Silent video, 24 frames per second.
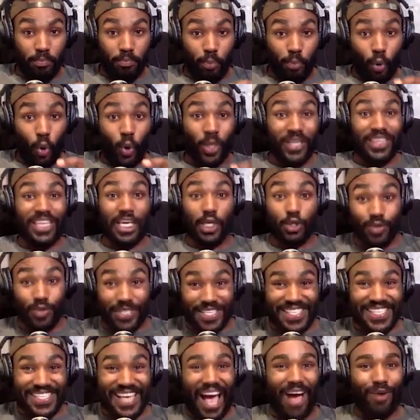point that you
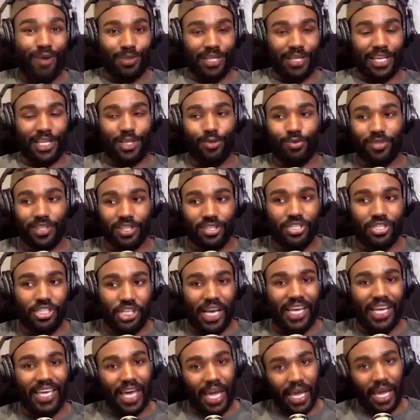sound like you did
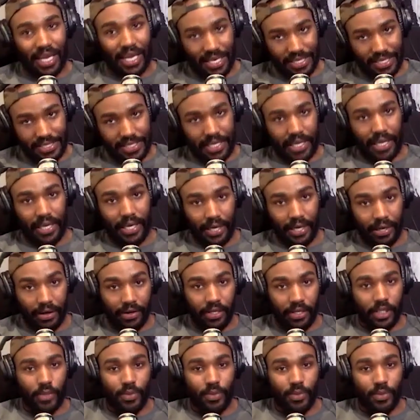JK and SK here.